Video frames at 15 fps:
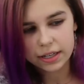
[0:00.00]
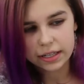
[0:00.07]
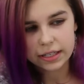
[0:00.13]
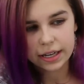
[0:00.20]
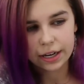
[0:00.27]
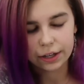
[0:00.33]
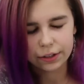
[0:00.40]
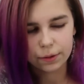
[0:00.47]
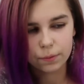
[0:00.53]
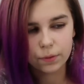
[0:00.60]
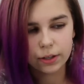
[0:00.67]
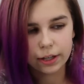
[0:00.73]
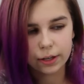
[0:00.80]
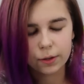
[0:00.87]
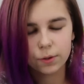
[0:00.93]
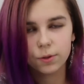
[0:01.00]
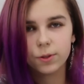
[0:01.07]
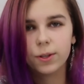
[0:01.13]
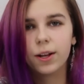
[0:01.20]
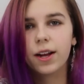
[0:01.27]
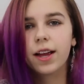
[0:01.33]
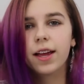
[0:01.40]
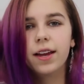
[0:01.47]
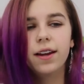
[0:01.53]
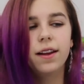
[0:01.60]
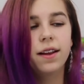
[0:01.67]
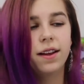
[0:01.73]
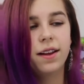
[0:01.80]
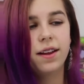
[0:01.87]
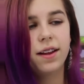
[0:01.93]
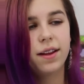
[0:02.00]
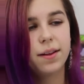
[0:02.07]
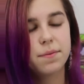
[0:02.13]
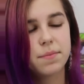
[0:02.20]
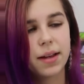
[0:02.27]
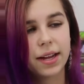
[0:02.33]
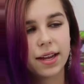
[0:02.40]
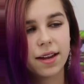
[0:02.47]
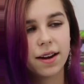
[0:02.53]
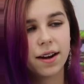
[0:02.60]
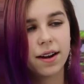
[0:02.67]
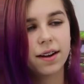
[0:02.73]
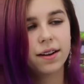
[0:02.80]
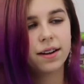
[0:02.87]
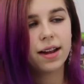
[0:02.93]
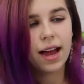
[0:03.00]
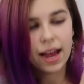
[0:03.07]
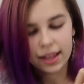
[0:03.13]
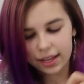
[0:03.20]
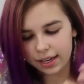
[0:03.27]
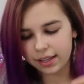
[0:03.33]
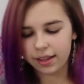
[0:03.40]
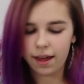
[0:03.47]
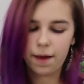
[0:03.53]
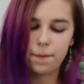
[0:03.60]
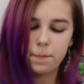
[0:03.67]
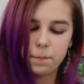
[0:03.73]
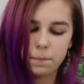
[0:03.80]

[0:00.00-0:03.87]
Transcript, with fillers: detailed and really cool looking back here. I like that.